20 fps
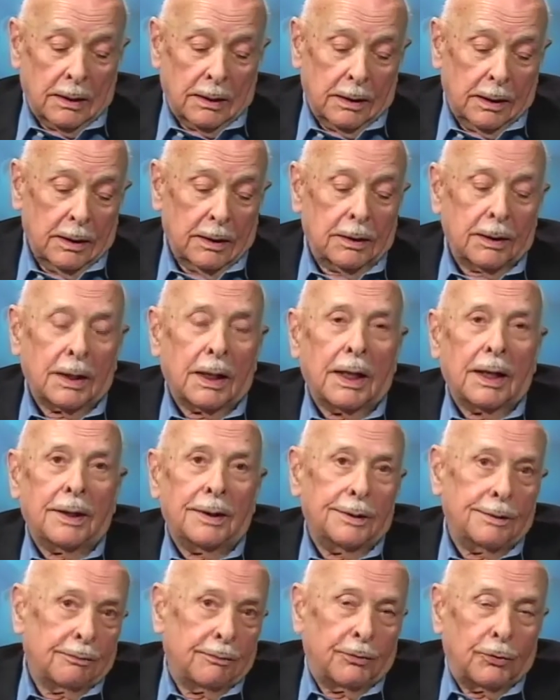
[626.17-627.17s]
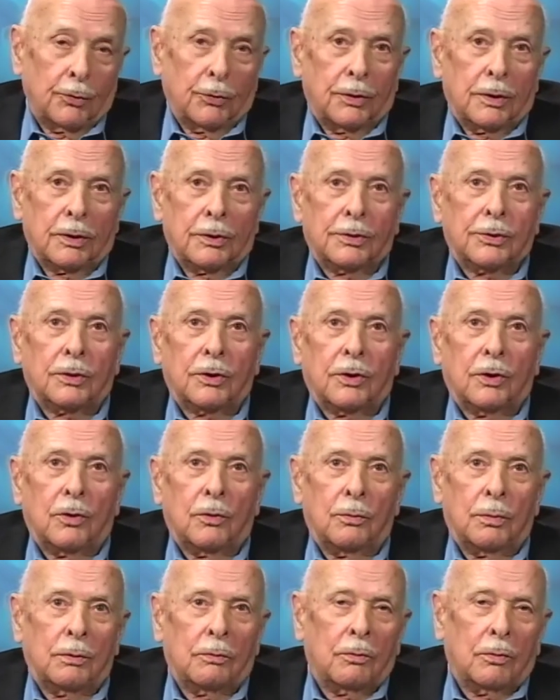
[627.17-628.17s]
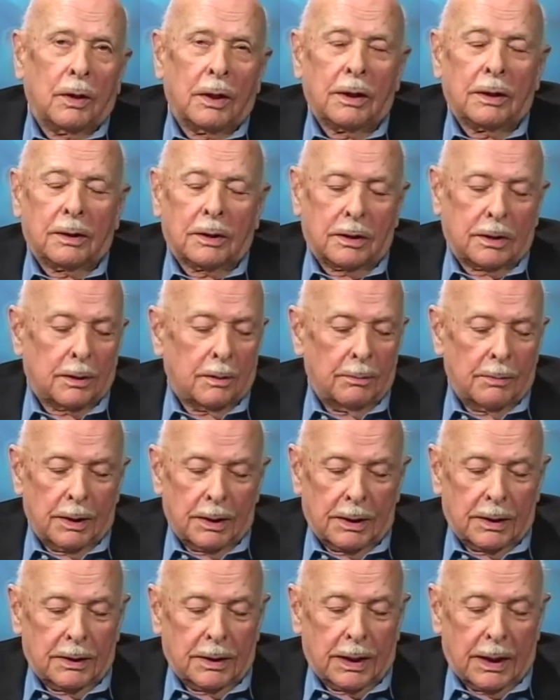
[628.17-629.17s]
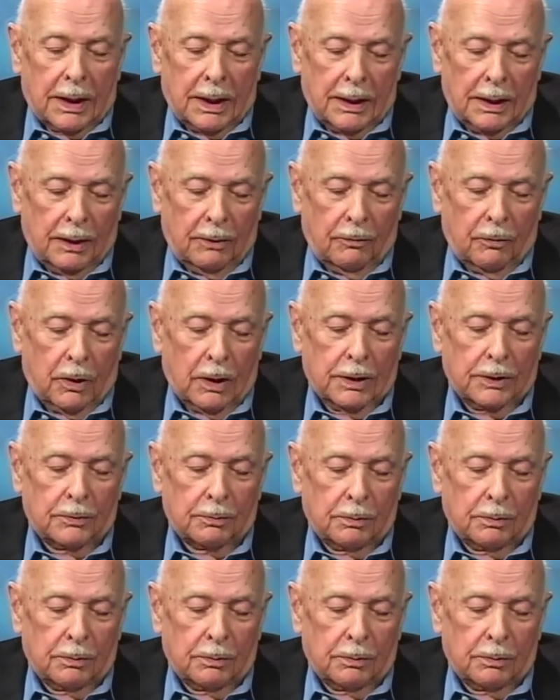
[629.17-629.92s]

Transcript: He died a few years ago, but what a committed guy he was.